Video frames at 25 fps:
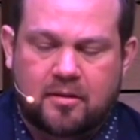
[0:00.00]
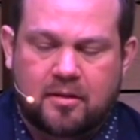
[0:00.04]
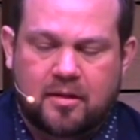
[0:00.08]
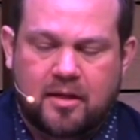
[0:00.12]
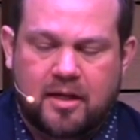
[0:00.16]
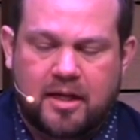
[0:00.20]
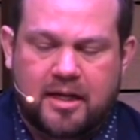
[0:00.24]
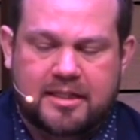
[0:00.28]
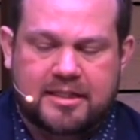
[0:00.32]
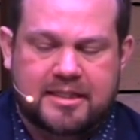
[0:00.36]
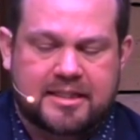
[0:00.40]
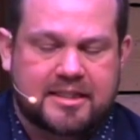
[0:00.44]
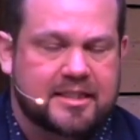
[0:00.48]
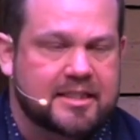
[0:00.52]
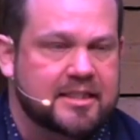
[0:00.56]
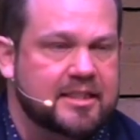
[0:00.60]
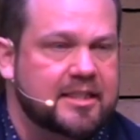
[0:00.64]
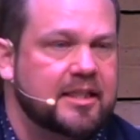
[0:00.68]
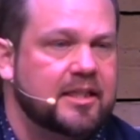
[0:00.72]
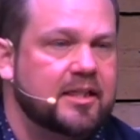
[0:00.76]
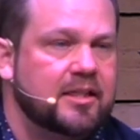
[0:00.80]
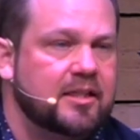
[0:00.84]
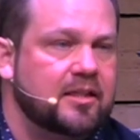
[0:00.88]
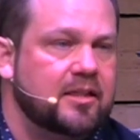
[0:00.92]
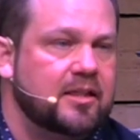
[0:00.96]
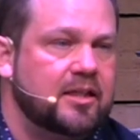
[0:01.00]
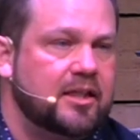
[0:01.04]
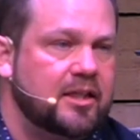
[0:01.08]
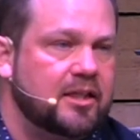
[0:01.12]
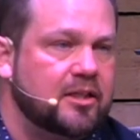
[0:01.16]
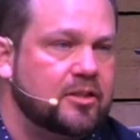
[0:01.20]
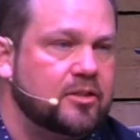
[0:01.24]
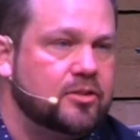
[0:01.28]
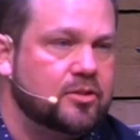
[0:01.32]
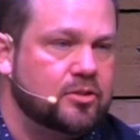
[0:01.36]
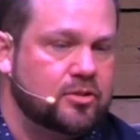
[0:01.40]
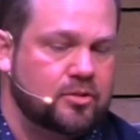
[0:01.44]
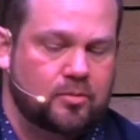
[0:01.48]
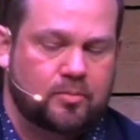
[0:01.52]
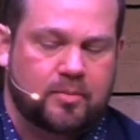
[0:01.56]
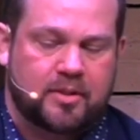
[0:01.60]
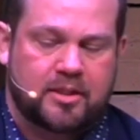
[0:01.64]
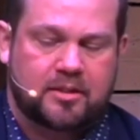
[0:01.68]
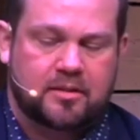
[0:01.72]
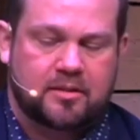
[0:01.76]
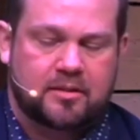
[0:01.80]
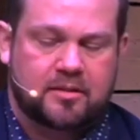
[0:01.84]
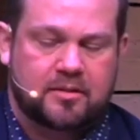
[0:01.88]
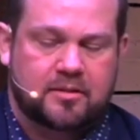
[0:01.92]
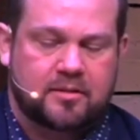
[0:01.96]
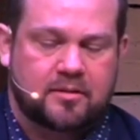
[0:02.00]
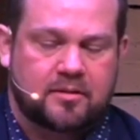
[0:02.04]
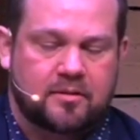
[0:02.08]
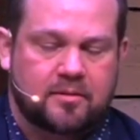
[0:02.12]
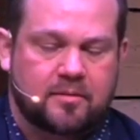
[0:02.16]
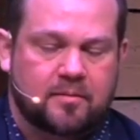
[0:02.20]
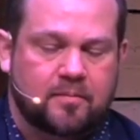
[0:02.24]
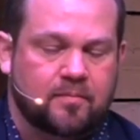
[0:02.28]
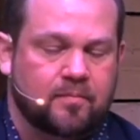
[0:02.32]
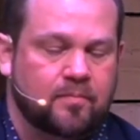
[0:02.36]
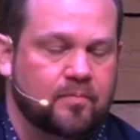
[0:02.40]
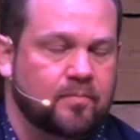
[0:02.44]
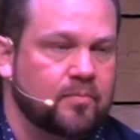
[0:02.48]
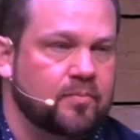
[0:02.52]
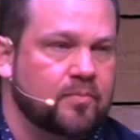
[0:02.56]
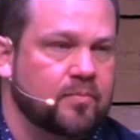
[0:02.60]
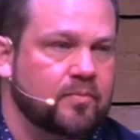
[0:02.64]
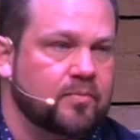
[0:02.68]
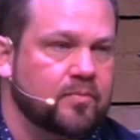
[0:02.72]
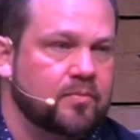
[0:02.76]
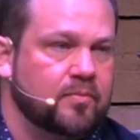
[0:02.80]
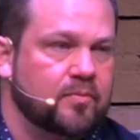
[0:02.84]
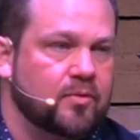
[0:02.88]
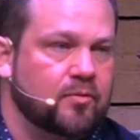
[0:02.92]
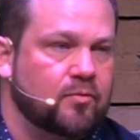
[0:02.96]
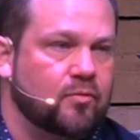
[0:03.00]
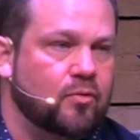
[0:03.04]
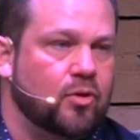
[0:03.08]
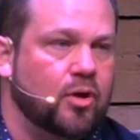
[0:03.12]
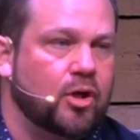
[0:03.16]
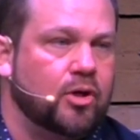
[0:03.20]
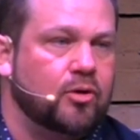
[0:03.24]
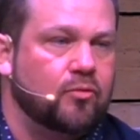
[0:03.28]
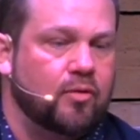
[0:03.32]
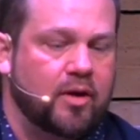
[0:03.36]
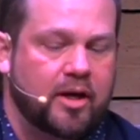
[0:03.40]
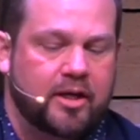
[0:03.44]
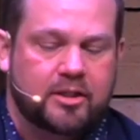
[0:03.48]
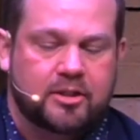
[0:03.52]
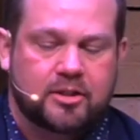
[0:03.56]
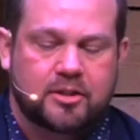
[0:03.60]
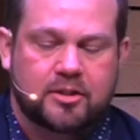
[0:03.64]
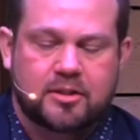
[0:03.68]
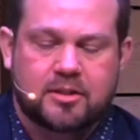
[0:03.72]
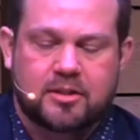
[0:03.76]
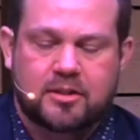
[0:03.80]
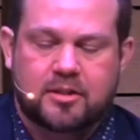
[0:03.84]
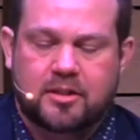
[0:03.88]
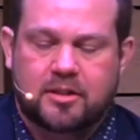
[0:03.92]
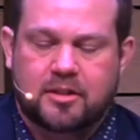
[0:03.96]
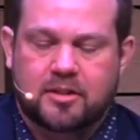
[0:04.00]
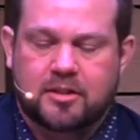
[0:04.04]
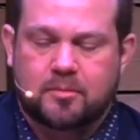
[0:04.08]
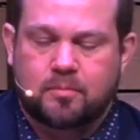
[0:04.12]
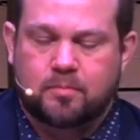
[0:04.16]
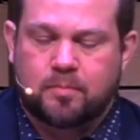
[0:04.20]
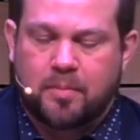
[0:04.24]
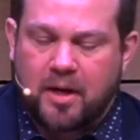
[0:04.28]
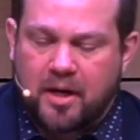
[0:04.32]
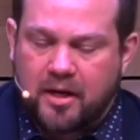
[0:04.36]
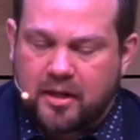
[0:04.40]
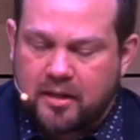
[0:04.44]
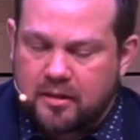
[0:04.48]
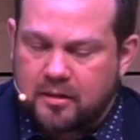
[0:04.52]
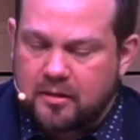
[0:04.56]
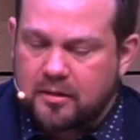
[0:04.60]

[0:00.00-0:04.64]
as sin instruments for unrighteousness, but